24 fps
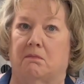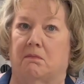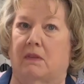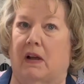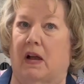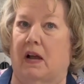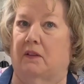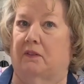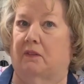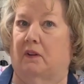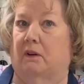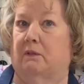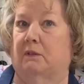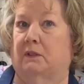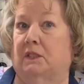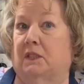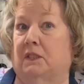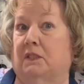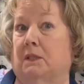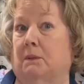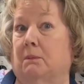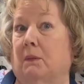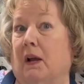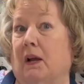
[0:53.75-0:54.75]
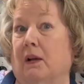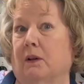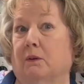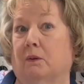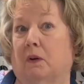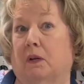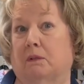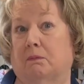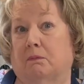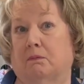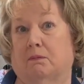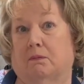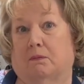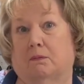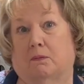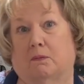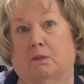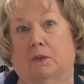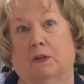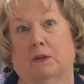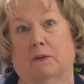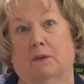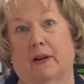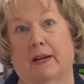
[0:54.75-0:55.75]
I thought it was just a mild one.
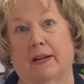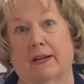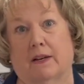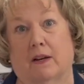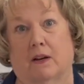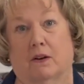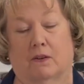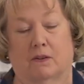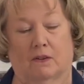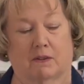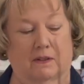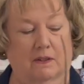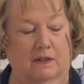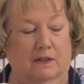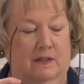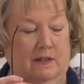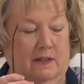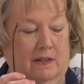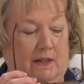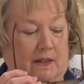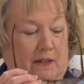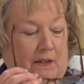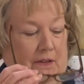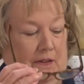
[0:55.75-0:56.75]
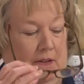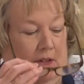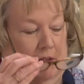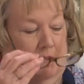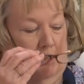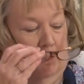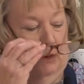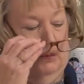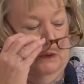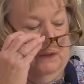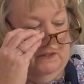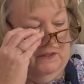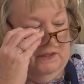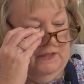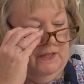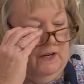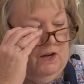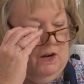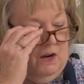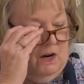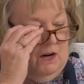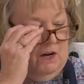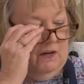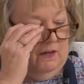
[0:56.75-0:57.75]
What do I know? There really
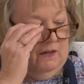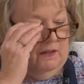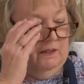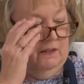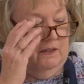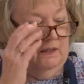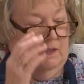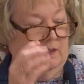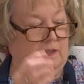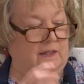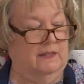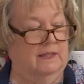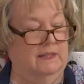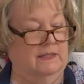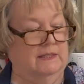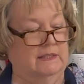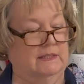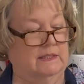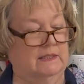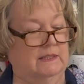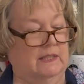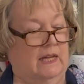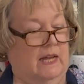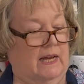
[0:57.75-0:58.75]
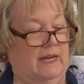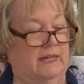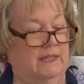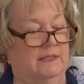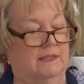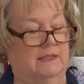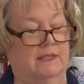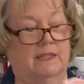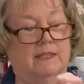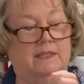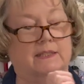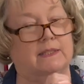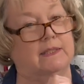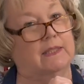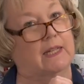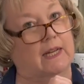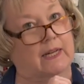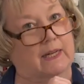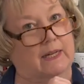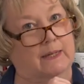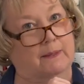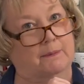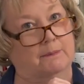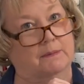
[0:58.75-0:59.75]
are sliced,
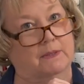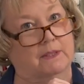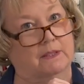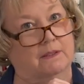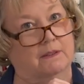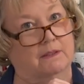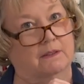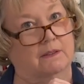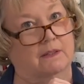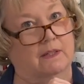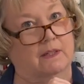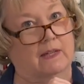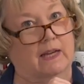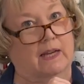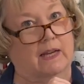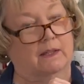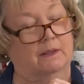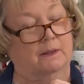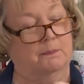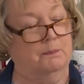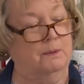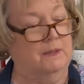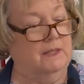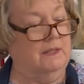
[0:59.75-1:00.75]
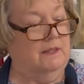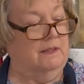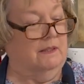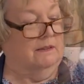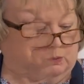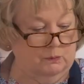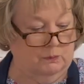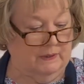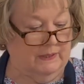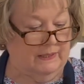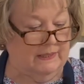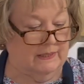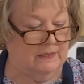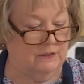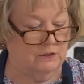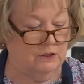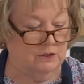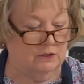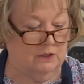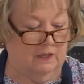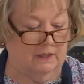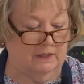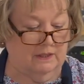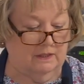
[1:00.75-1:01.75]
tamed jalapenos. So we're going to get
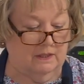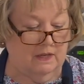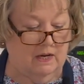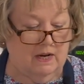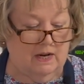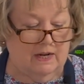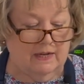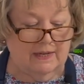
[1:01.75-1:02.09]
started.